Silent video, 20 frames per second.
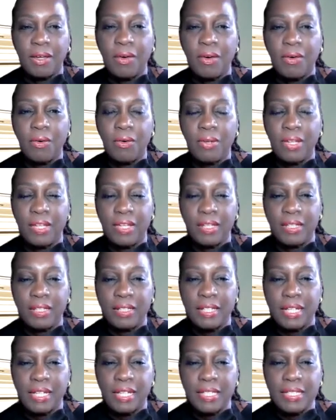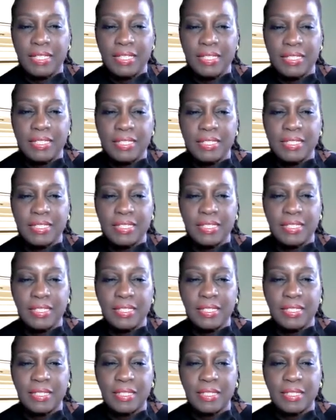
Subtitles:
Okay, nice.